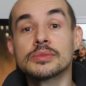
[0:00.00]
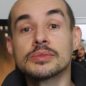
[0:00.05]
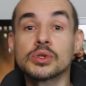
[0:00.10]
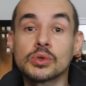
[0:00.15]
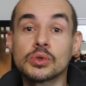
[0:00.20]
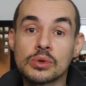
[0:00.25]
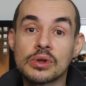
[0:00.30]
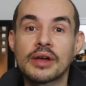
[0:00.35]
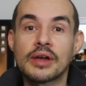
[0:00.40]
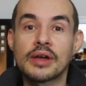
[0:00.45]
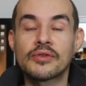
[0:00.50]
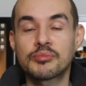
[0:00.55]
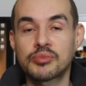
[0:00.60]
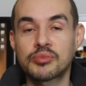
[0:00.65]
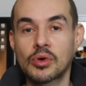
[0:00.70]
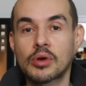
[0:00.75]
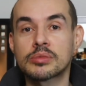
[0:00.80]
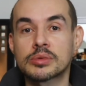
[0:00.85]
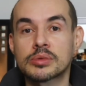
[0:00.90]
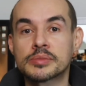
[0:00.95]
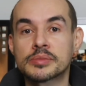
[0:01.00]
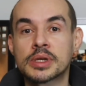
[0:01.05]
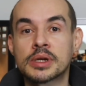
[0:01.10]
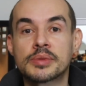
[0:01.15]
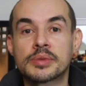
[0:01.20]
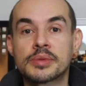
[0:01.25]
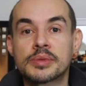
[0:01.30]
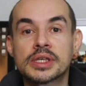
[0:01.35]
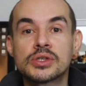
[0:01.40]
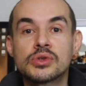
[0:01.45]
you will have a problem there,
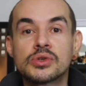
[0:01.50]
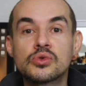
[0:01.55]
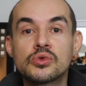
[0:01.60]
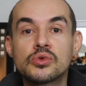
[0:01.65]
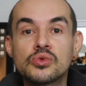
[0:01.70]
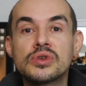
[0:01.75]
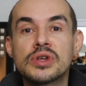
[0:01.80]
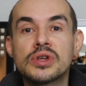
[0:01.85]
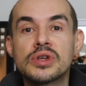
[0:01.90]
because you do